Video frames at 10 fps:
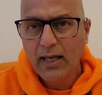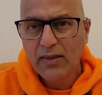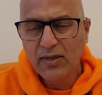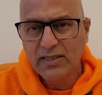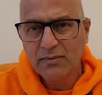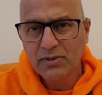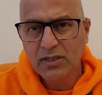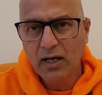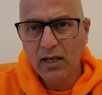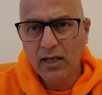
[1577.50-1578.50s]
The
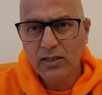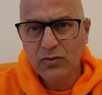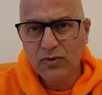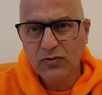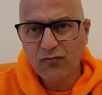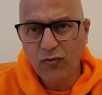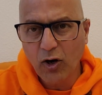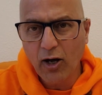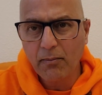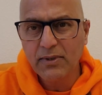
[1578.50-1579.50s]
samskaras which
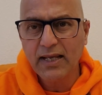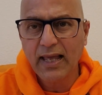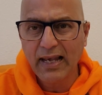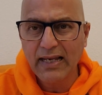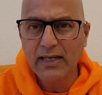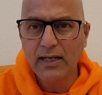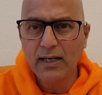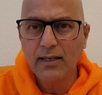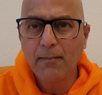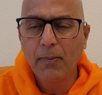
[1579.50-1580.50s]
formed earlier,